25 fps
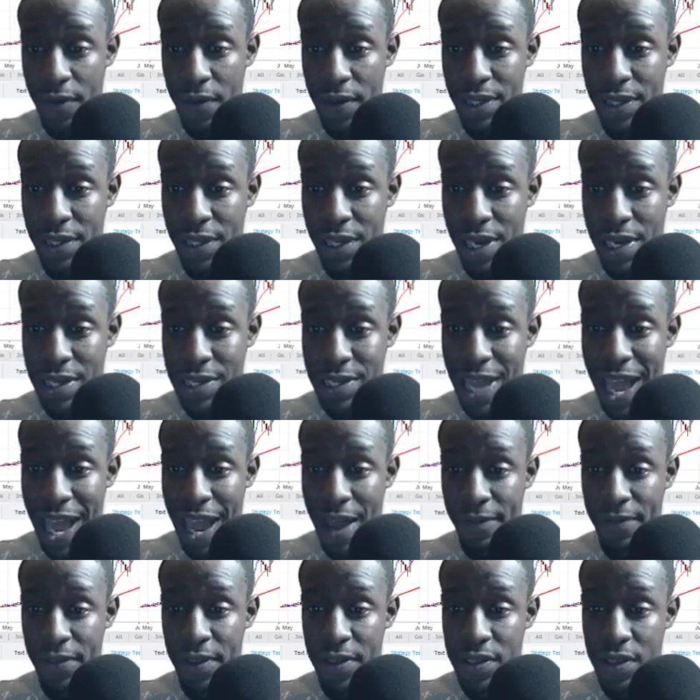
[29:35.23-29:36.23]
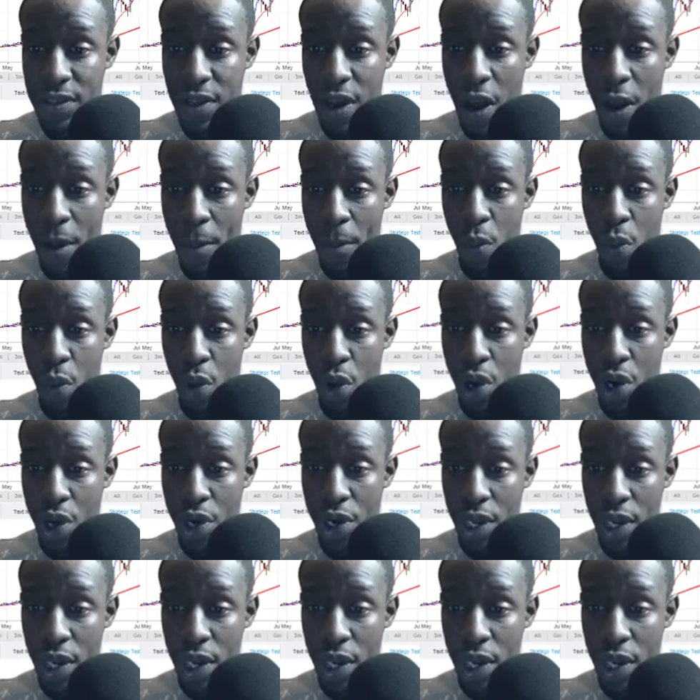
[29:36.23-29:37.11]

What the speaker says: it does have this upward